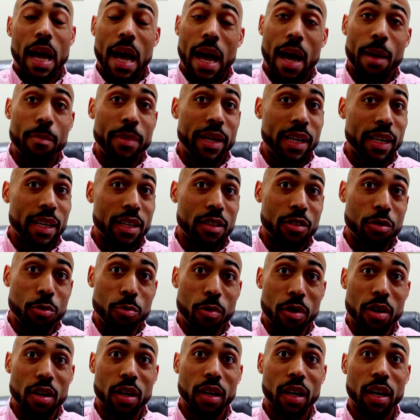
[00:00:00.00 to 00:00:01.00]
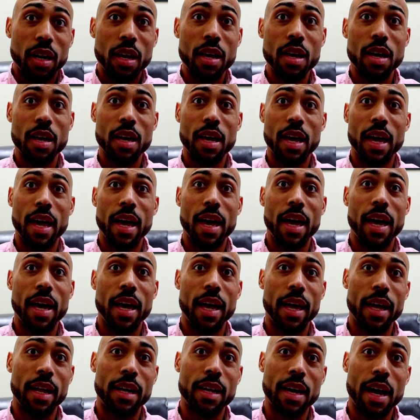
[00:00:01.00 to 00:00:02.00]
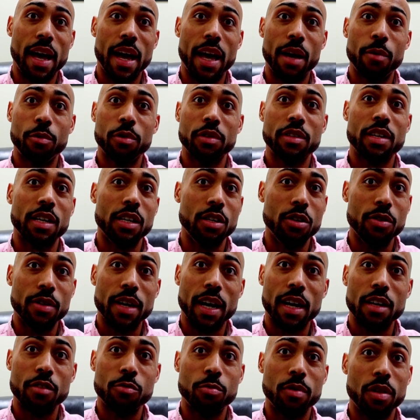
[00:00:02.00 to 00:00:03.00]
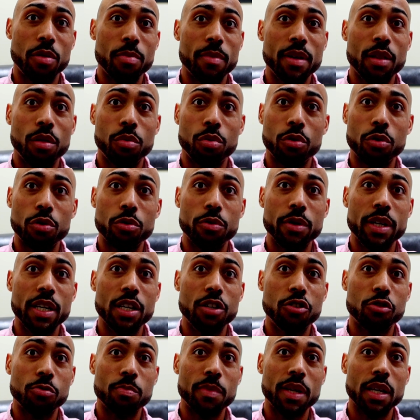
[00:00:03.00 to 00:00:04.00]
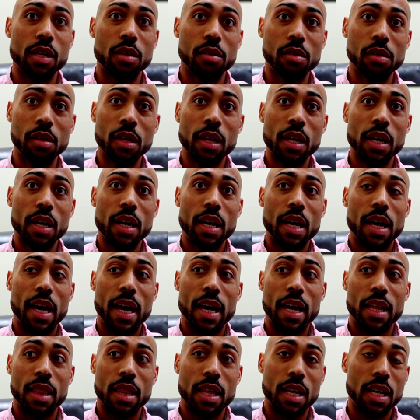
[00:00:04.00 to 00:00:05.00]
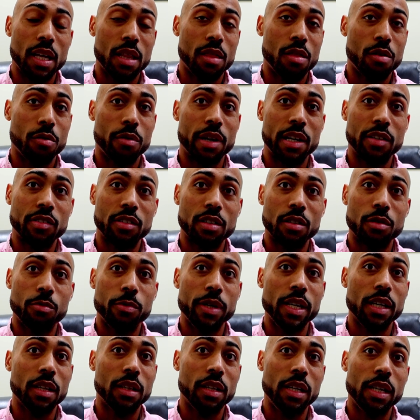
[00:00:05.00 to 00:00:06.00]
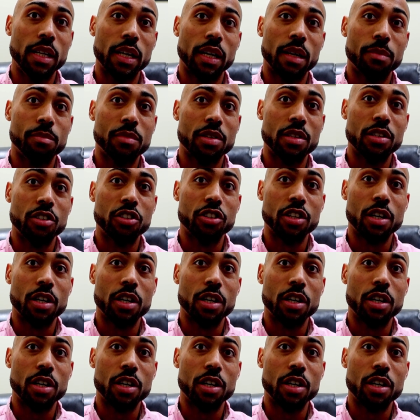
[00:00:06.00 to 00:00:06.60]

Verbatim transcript: I'm gonna get to work and I will take you guys with me through each meal and then the rest of the week leading up to the